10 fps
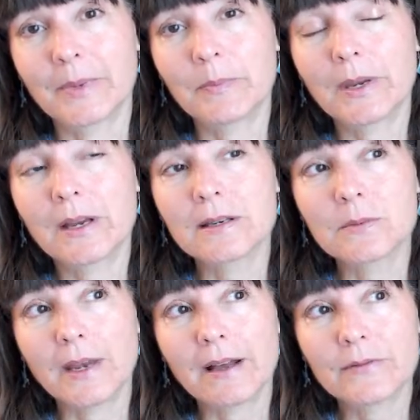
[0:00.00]
But
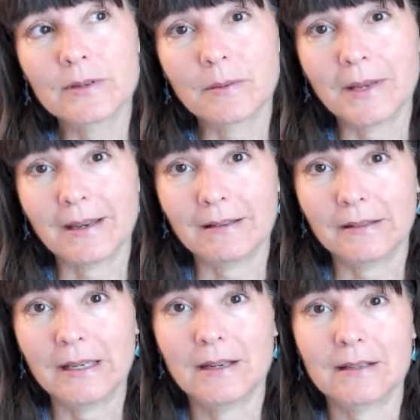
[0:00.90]
because we have so many
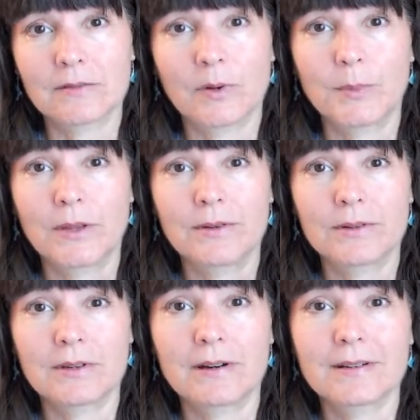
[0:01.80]
leanings from other
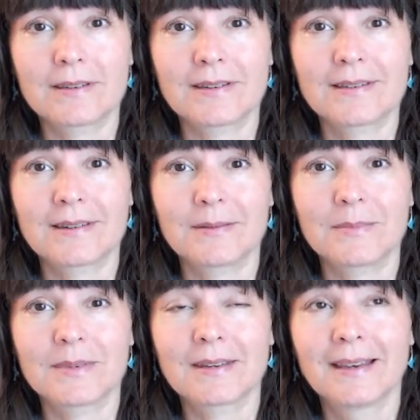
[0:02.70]
star
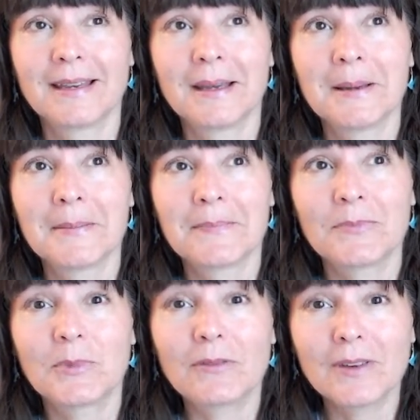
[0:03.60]
systems,
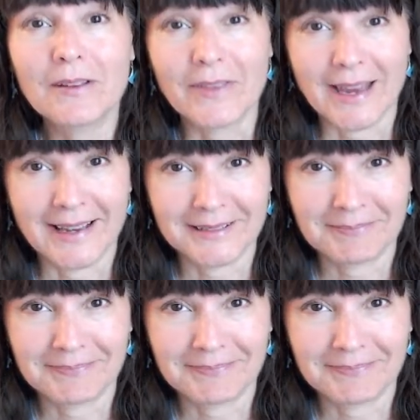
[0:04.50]
we feel that.